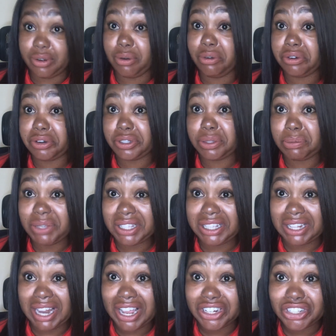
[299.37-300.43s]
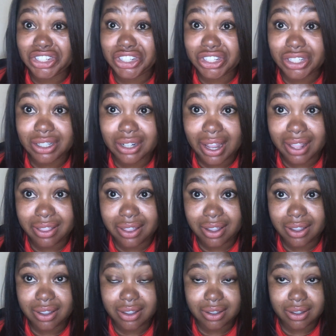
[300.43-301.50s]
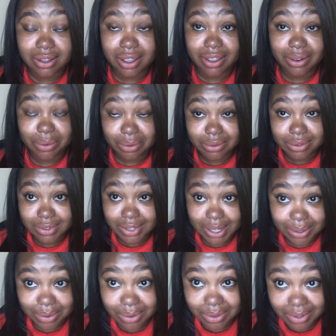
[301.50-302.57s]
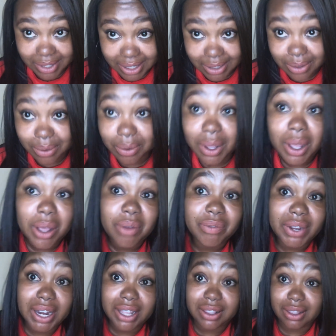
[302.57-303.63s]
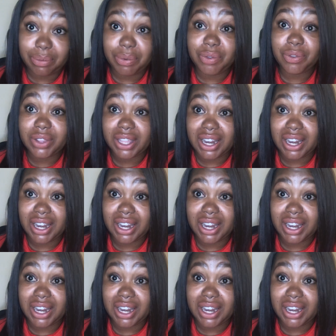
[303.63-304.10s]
Christmas lunch. I think I don't do that though. But like the people that